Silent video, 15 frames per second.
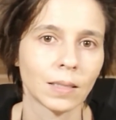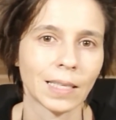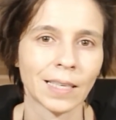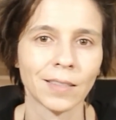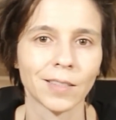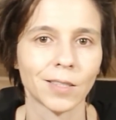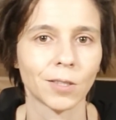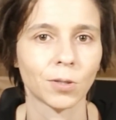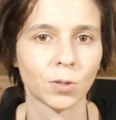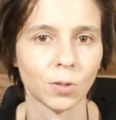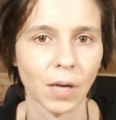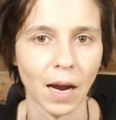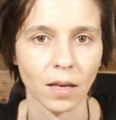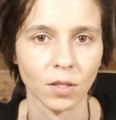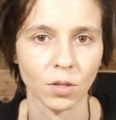kind of
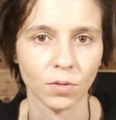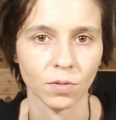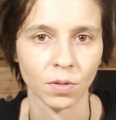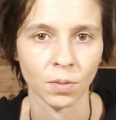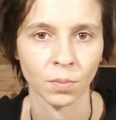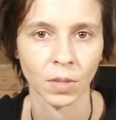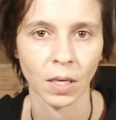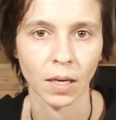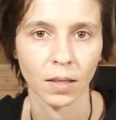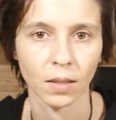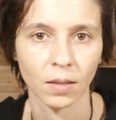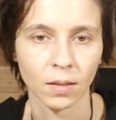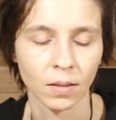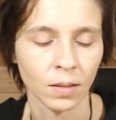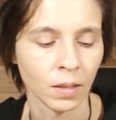distract you from that,
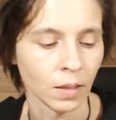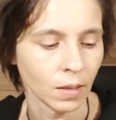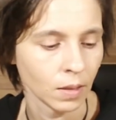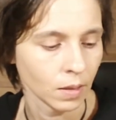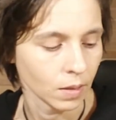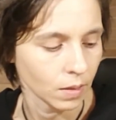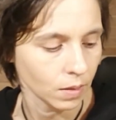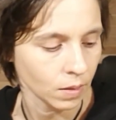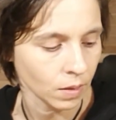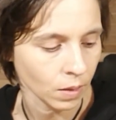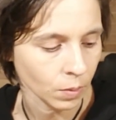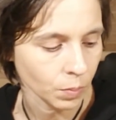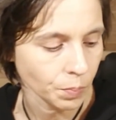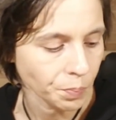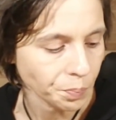you
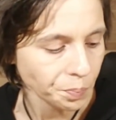know?